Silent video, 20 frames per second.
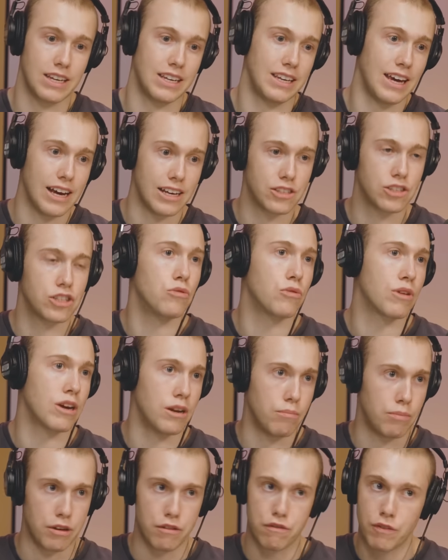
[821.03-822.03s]
yes, you
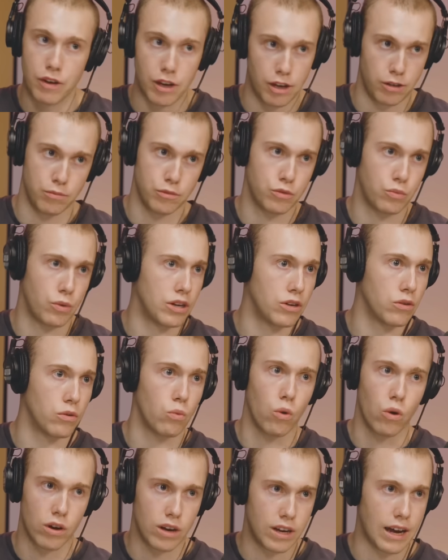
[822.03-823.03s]
can be filmed when you're
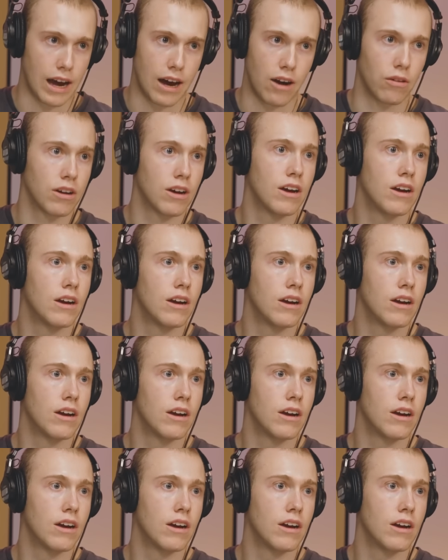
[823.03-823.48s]
walking out